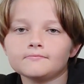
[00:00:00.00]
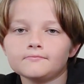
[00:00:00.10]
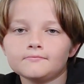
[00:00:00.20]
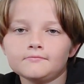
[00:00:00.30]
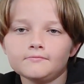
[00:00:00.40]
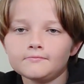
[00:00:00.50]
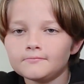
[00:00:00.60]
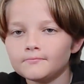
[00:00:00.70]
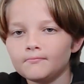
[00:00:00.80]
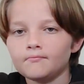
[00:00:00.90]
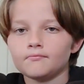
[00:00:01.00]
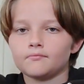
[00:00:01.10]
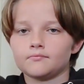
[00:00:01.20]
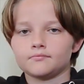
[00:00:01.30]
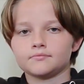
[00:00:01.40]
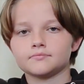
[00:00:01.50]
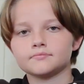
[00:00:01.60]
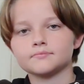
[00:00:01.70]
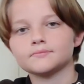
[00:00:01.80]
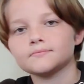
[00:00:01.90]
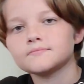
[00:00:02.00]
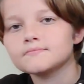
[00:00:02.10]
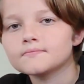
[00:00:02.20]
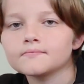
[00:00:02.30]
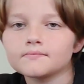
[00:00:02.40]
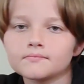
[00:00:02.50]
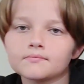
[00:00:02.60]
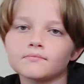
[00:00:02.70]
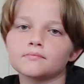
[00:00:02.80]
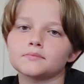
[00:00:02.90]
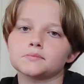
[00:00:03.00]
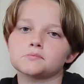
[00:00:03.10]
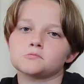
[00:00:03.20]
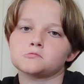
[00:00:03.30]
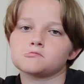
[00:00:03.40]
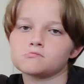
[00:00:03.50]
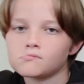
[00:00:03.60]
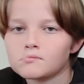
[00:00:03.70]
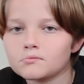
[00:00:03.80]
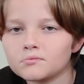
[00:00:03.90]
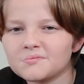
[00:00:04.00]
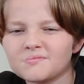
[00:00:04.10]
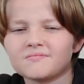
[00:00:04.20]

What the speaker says: (silent)